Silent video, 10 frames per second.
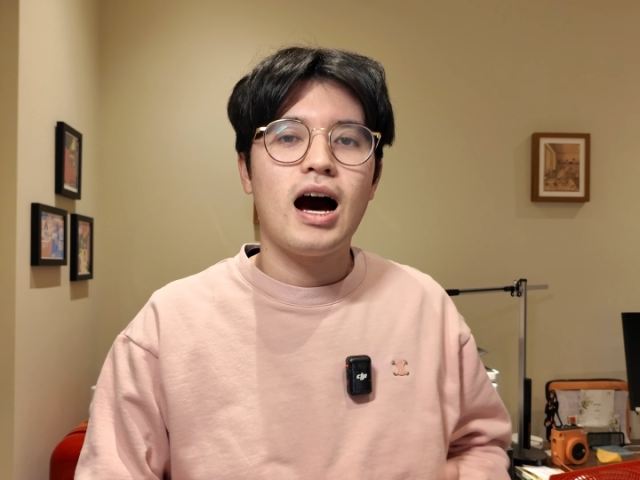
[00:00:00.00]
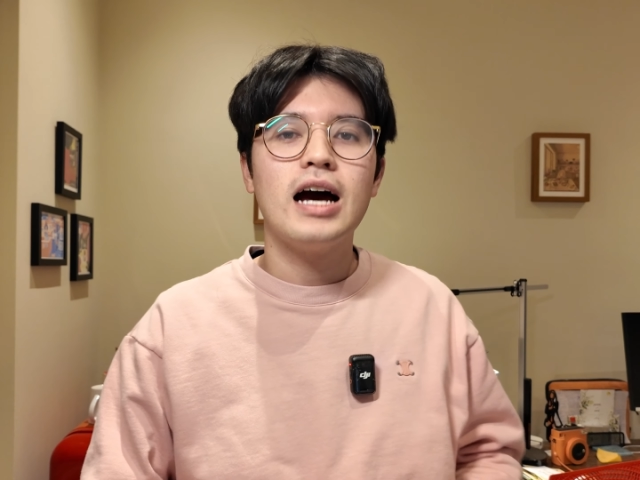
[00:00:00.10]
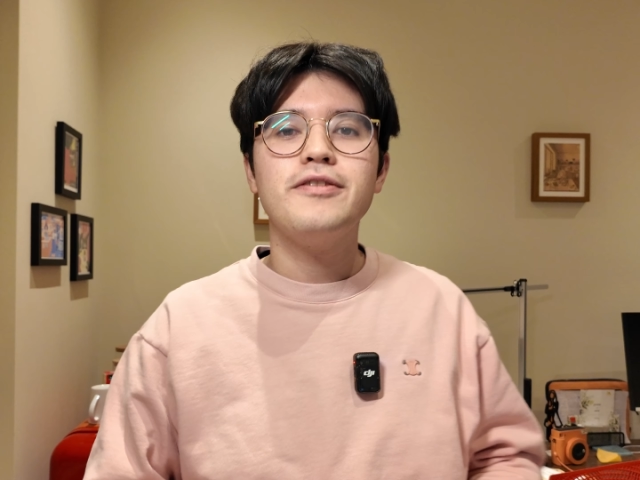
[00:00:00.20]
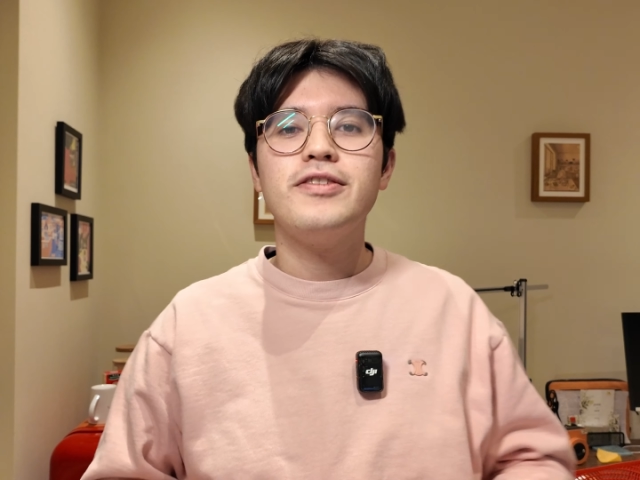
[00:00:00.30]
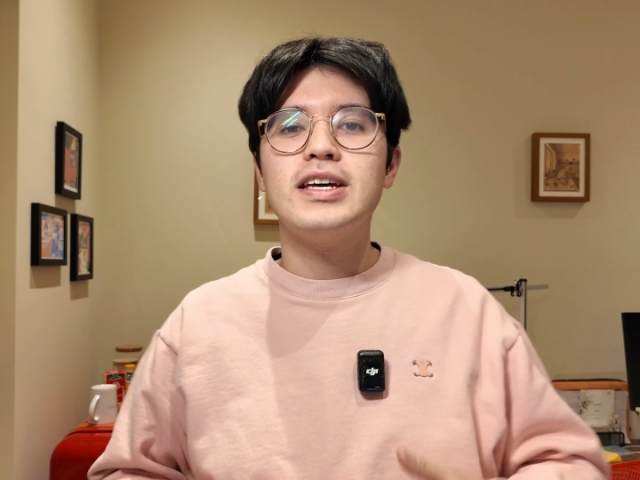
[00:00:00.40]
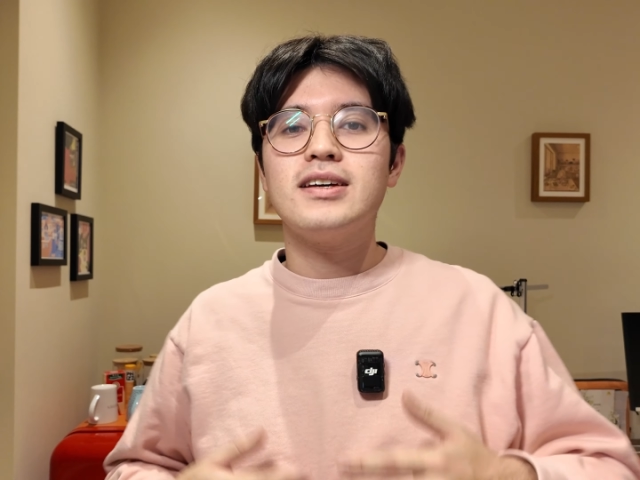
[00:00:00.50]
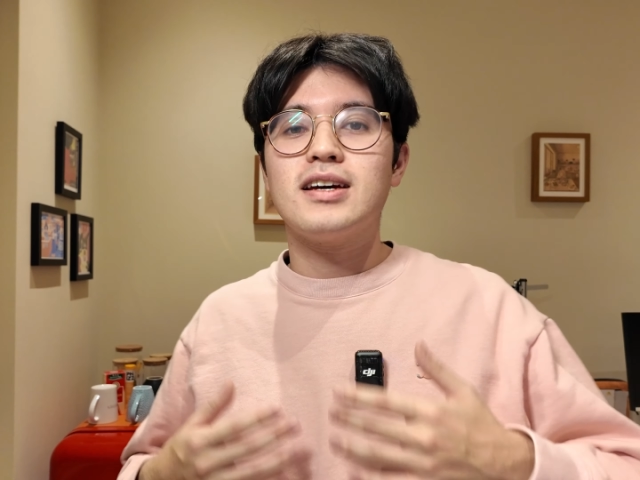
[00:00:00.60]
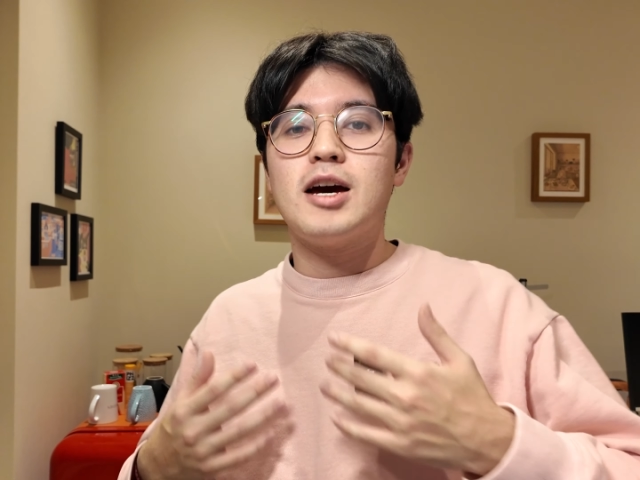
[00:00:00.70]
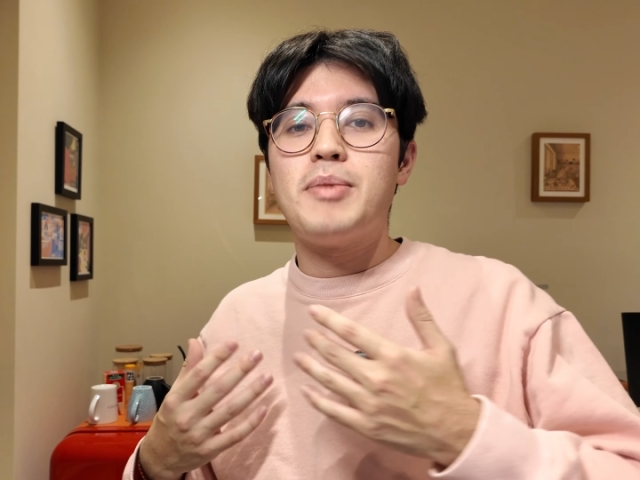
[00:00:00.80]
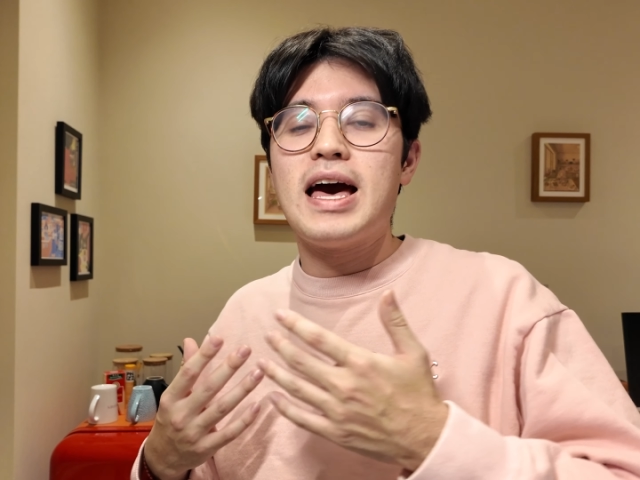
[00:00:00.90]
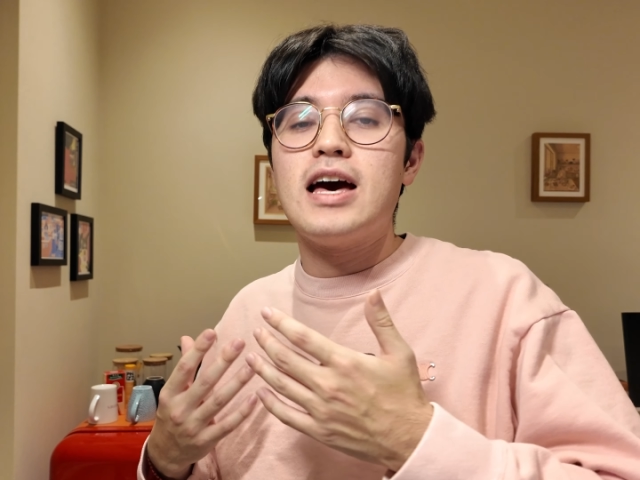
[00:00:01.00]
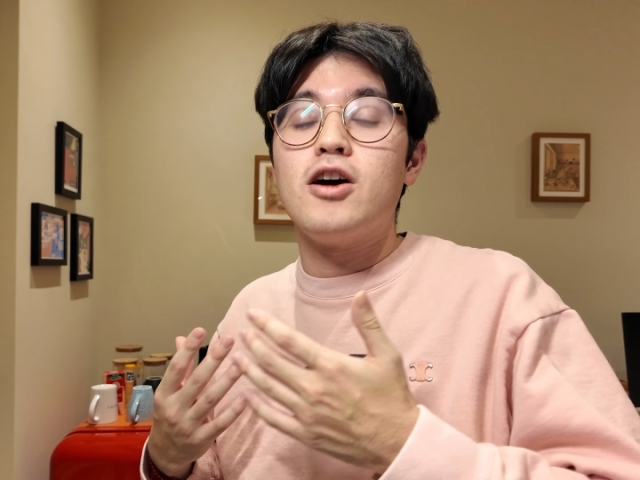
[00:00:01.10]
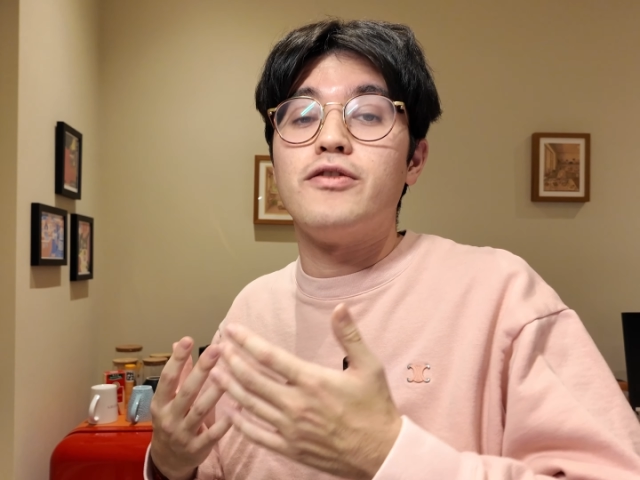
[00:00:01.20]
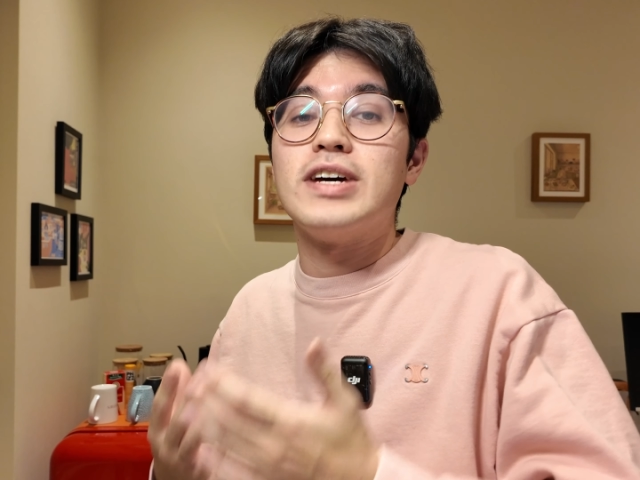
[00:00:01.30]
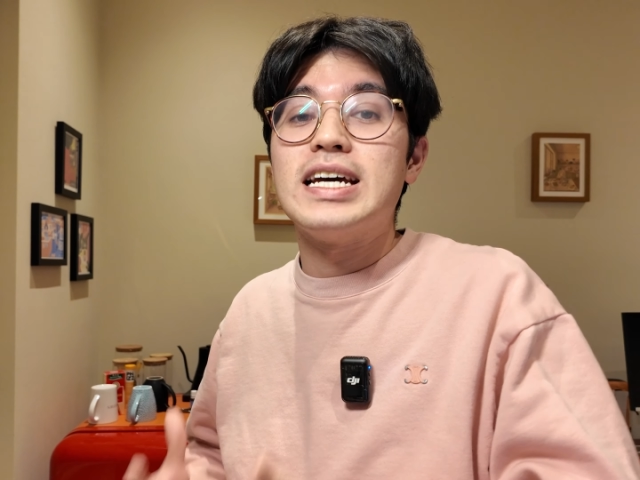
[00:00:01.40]
I think a pair
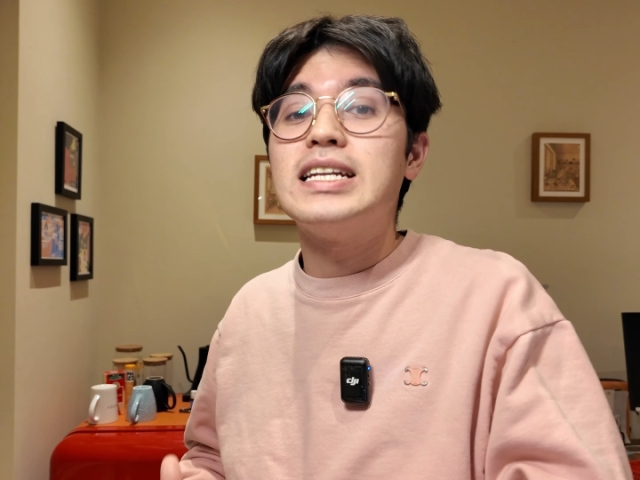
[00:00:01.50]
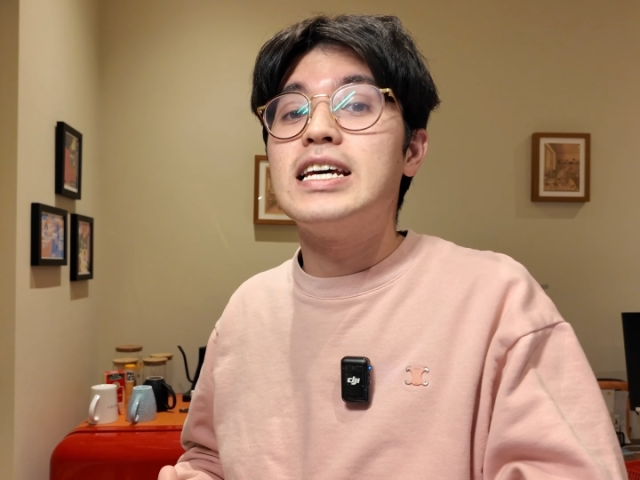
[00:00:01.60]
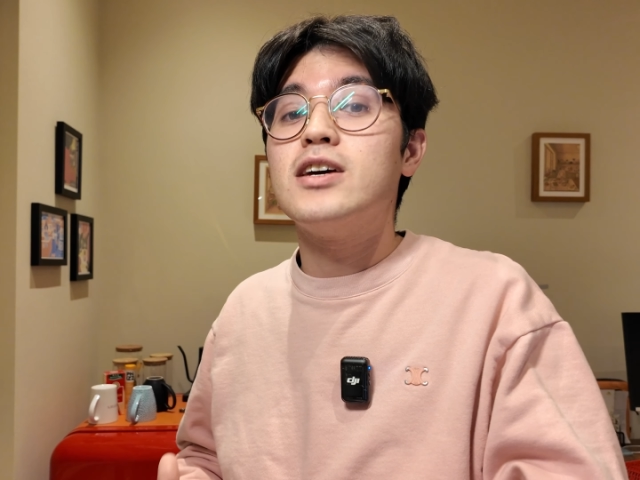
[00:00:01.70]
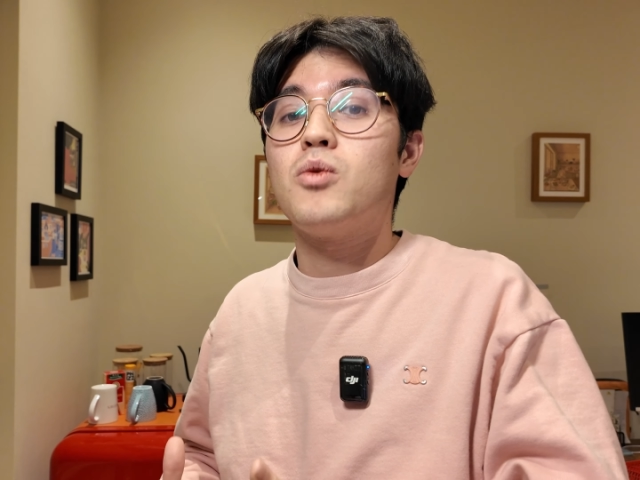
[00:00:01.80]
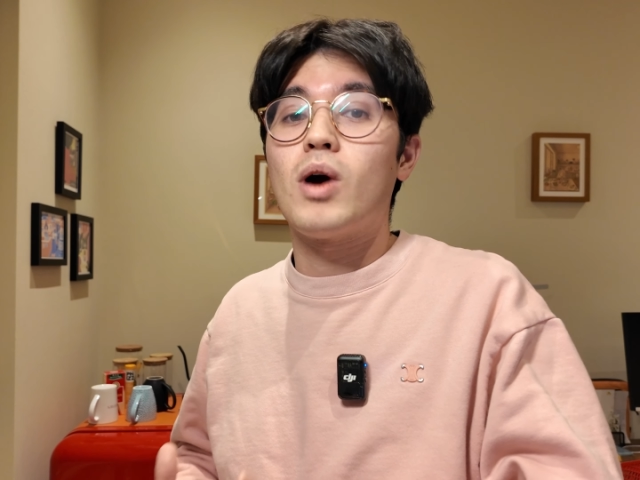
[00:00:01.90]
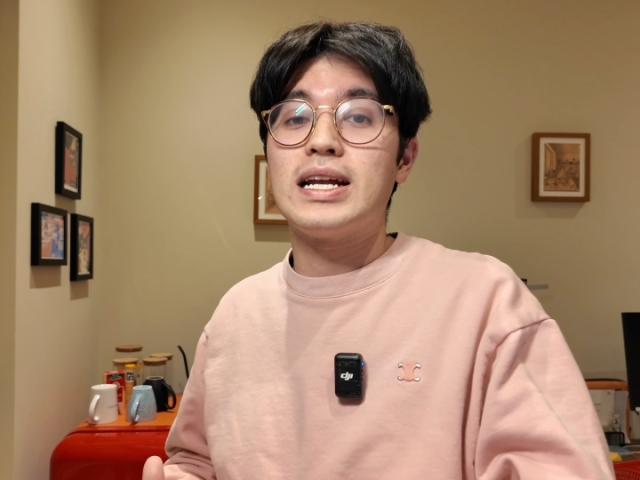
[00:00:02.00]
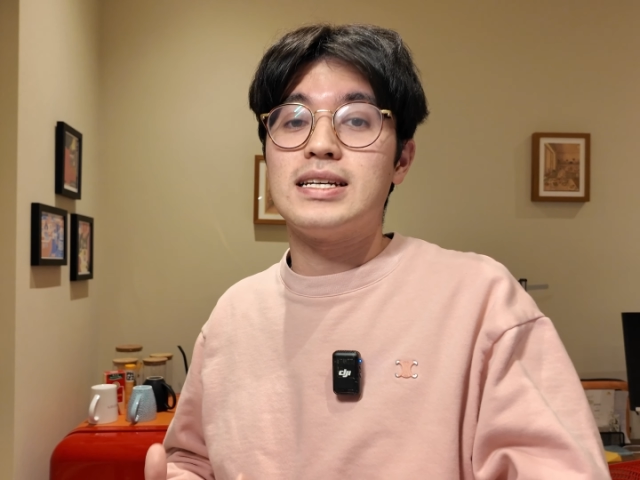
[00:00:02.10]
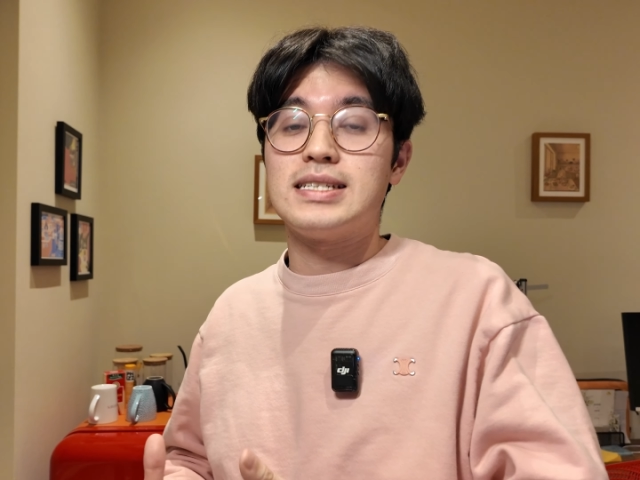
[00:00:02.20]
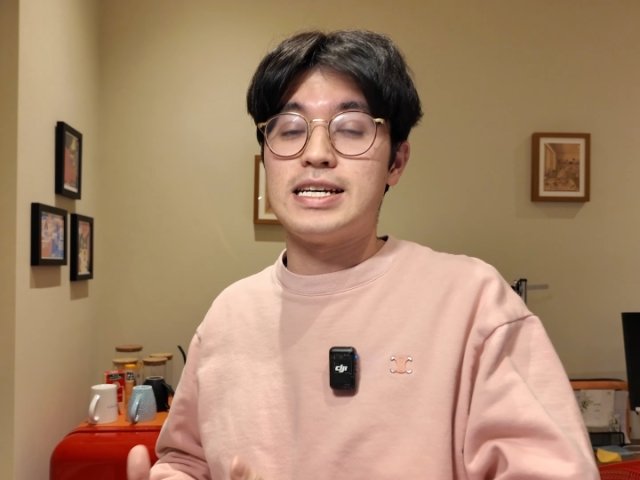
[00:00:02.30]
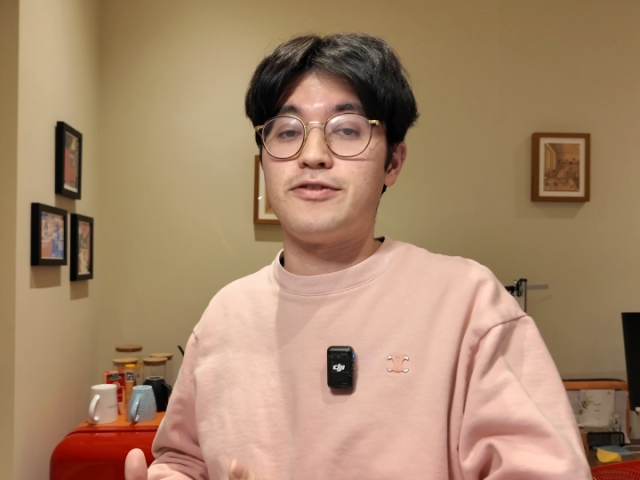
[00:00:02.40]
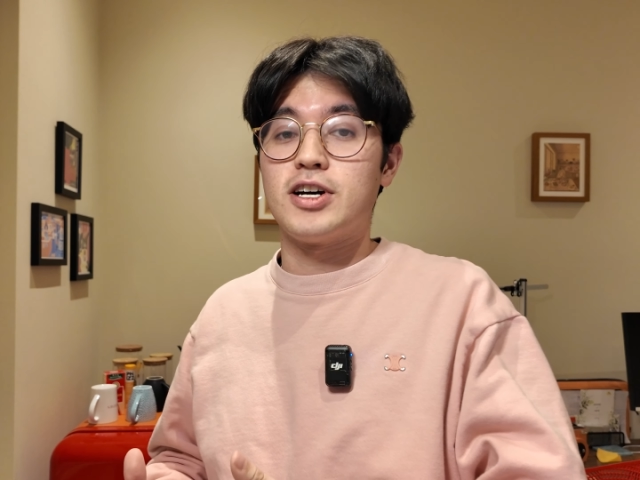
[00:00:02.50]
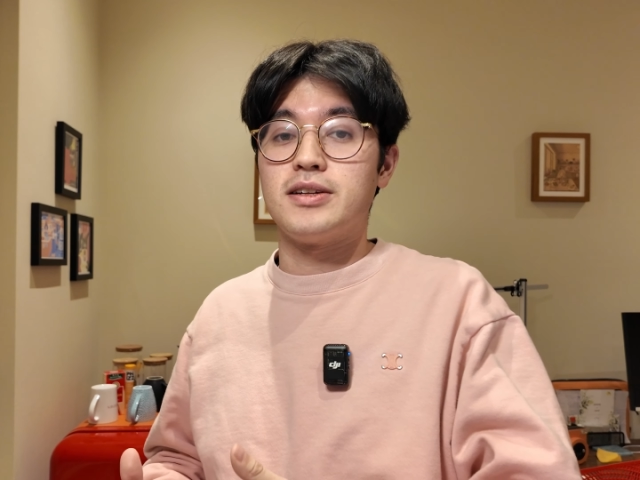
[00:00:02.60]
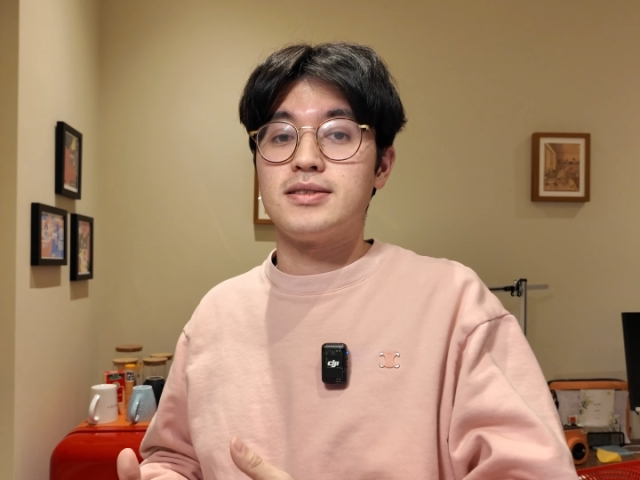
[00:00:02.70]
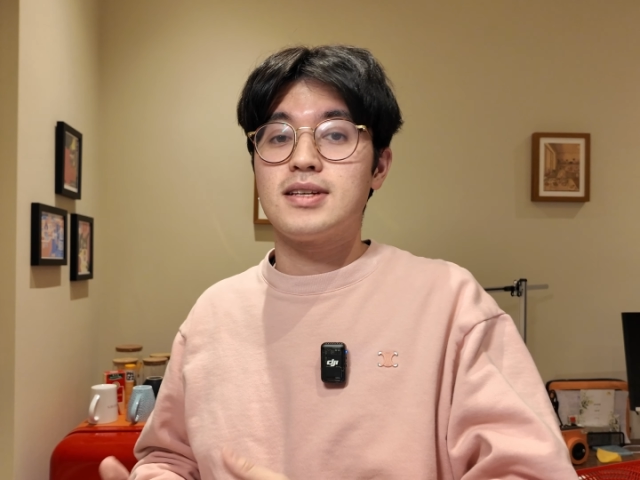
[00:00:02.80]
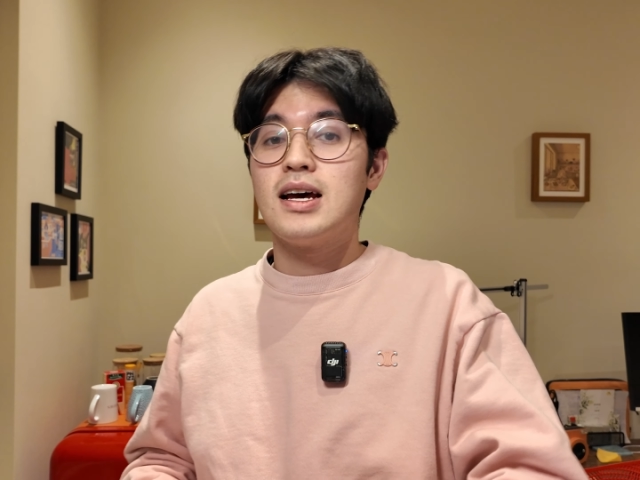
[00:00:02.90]
of in-ear wireless
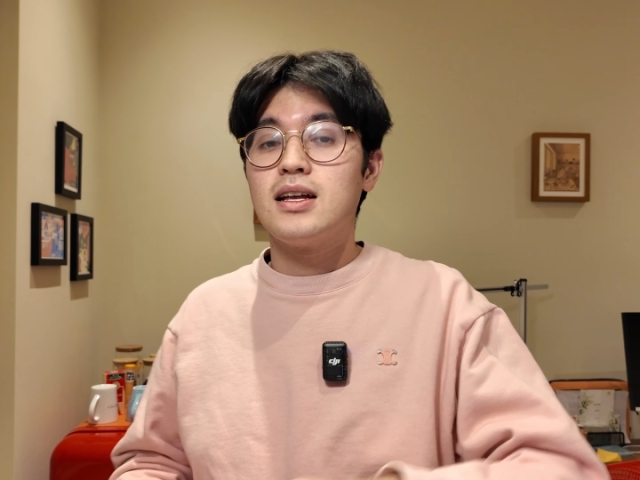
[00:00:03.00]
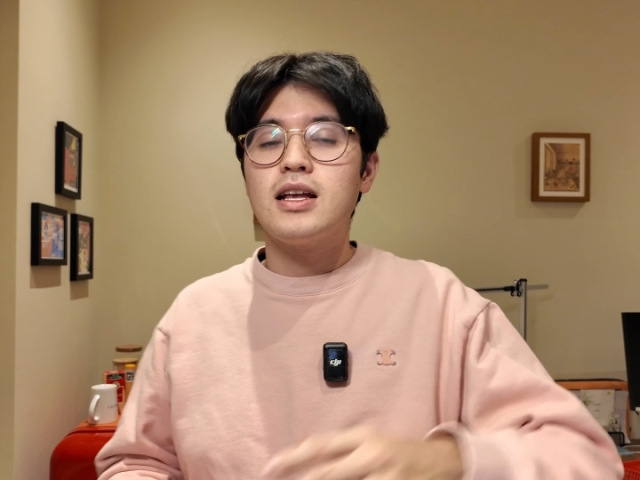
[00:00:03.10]
earphones,